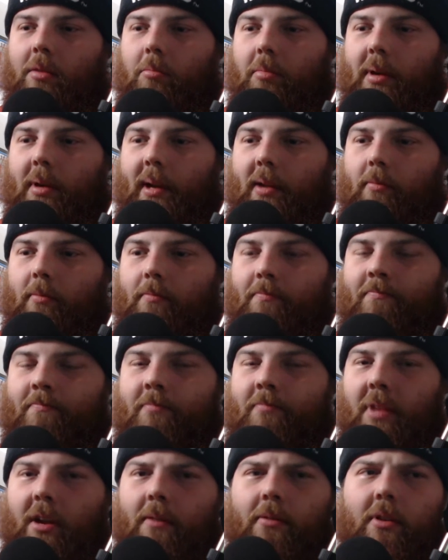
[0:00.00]
But
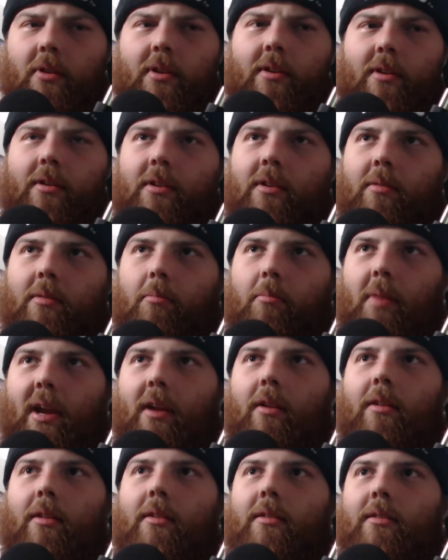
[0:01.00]
of the
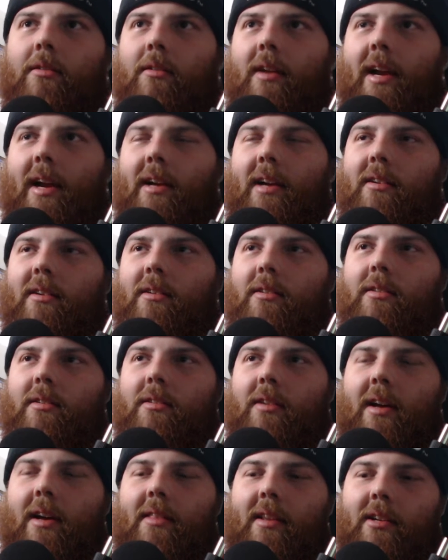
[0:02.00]
male
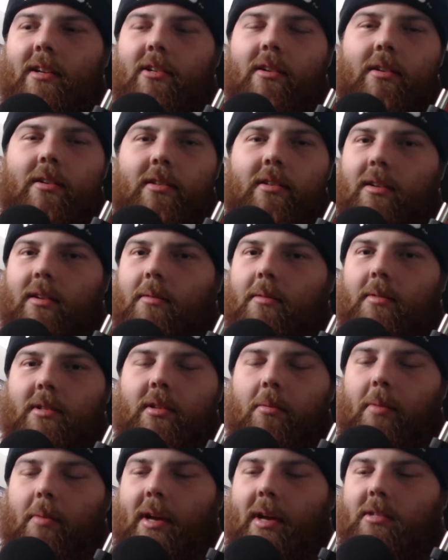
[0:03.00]
actors, I think Chung Son was
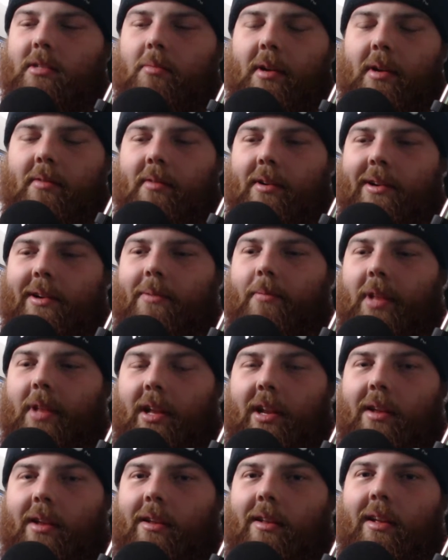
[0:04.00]
the best by far.
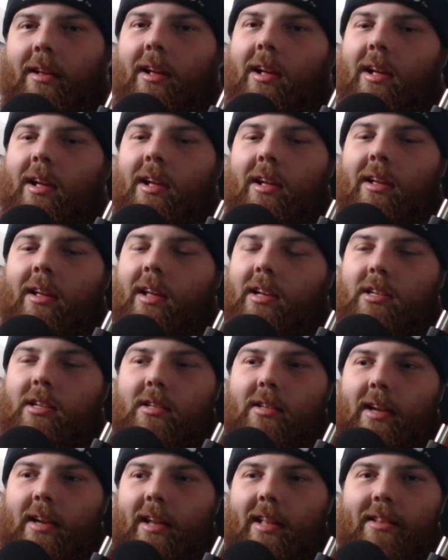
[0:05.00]
And he
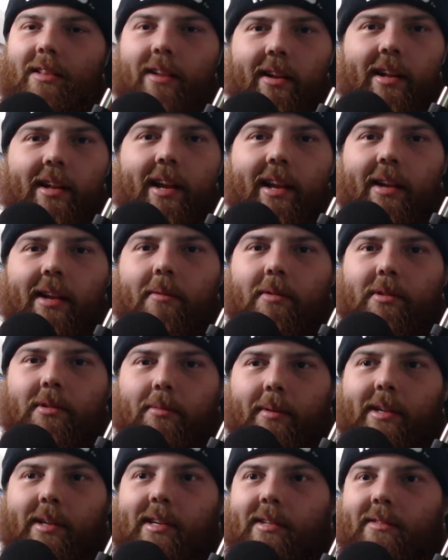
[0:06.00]
just, like, it looked like it was
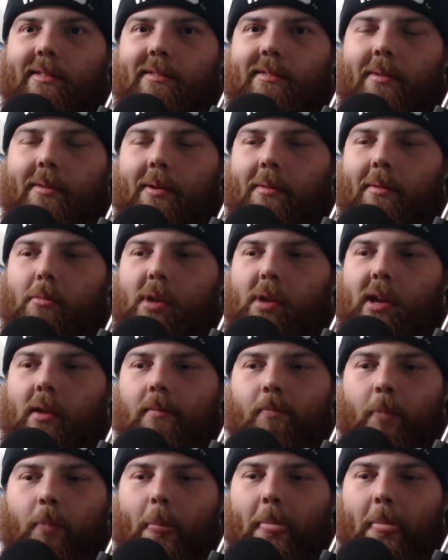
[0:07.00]
real for me.